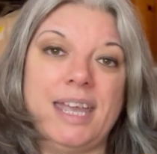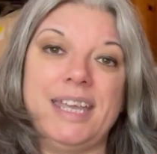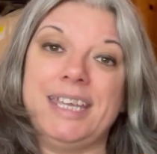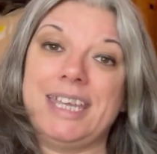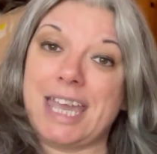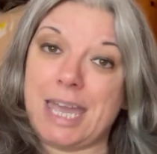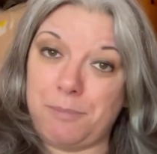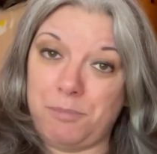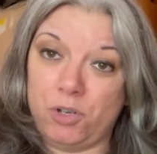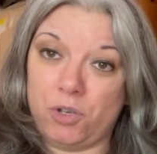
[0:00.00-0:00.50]

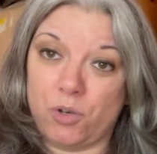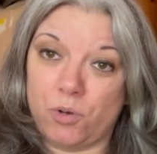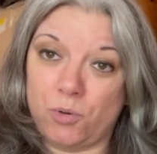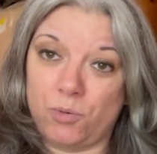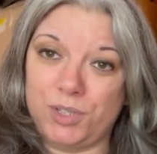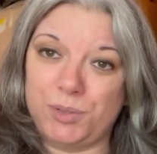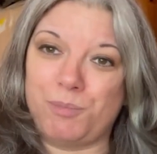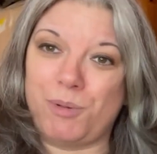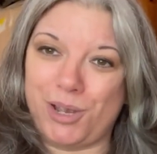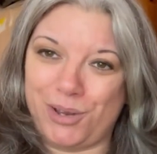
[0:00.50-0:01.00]

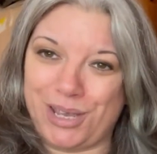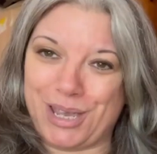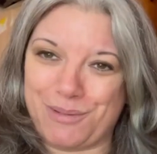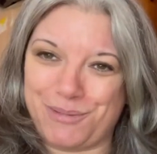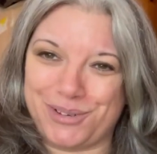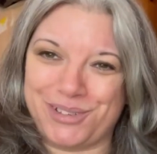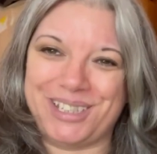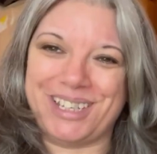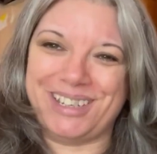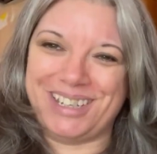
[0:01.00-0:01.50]
chemicals,
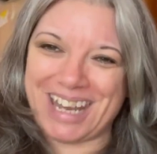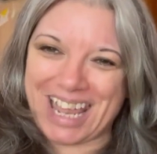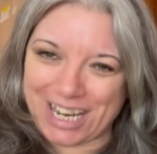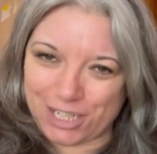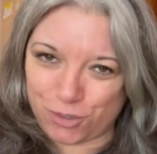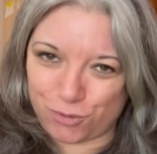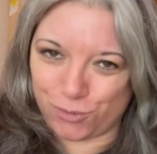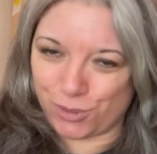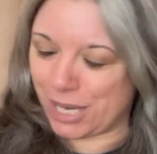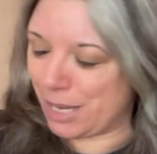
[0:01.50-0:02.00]
biochemical, the
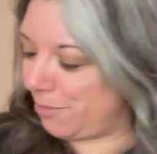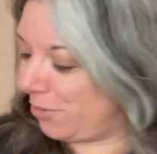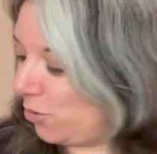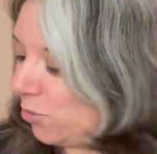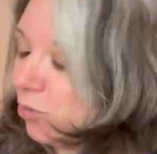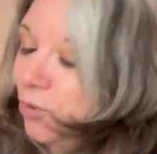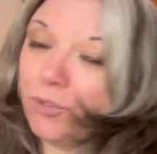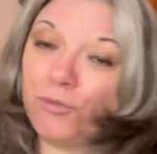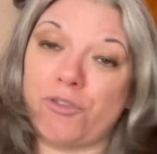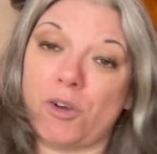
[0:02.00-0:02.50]
natural
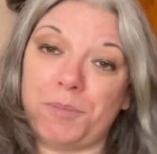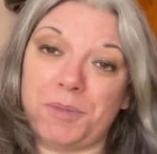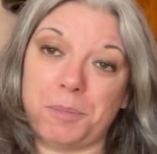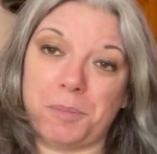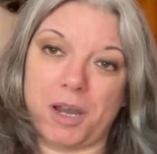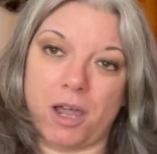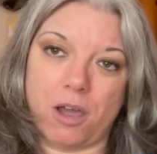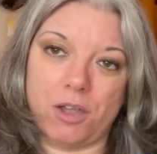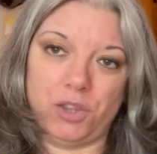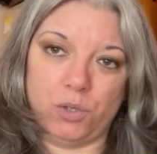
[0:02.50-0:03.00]
chemicals from the
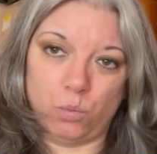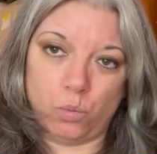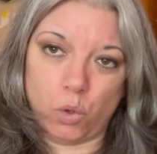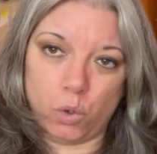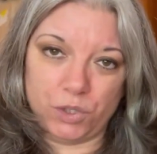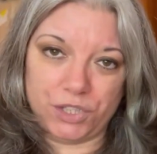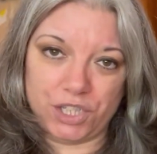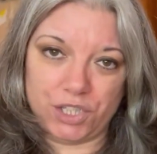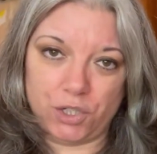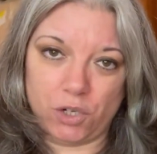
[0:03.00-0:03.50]
plant, the
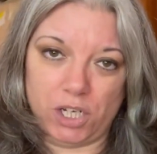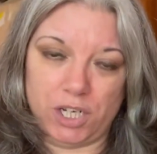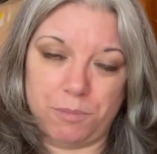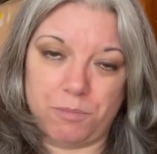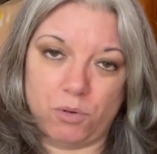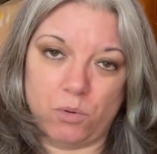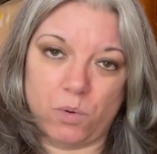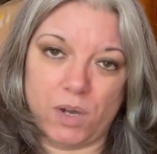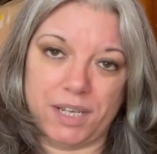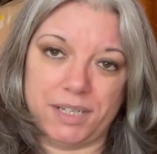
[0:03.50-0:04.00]

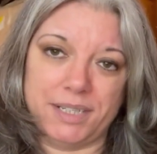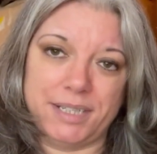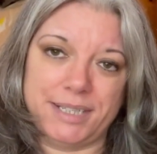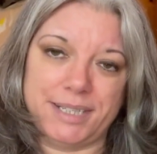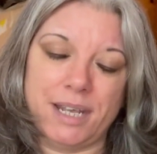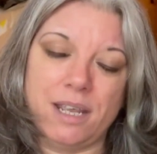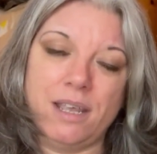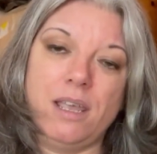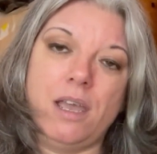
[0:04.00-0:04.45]
water-soluble ones,